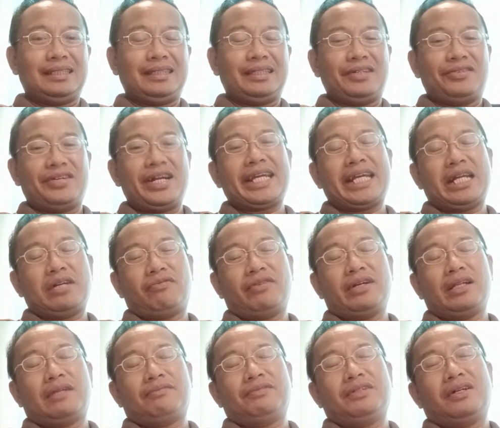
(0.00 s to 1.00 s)
the rank and
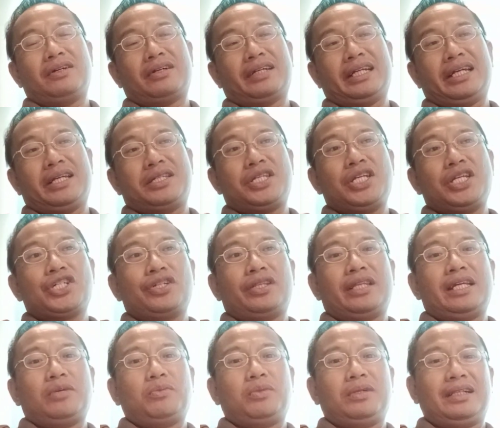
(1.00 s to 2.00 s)
file of the organization,
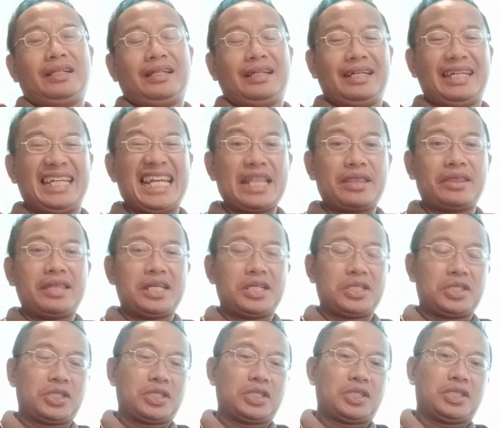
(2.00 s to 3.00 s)
that will get
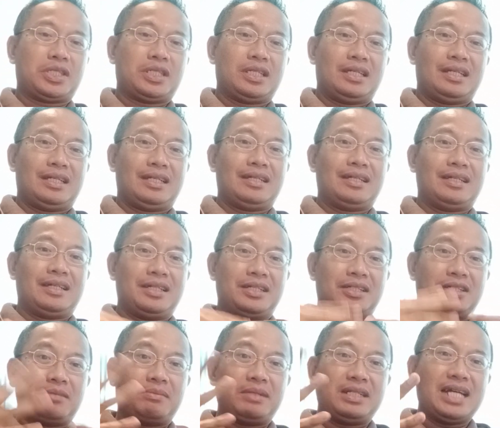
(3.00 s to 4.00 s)
things
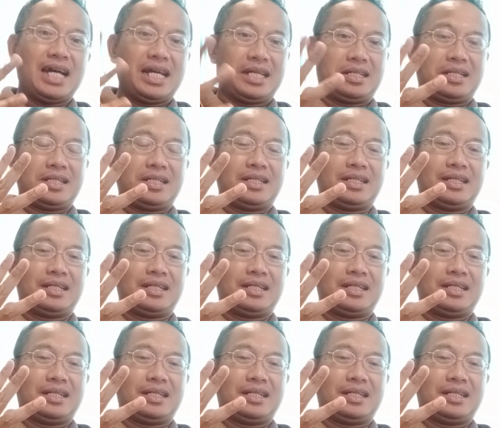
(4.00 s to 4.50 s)
to be done.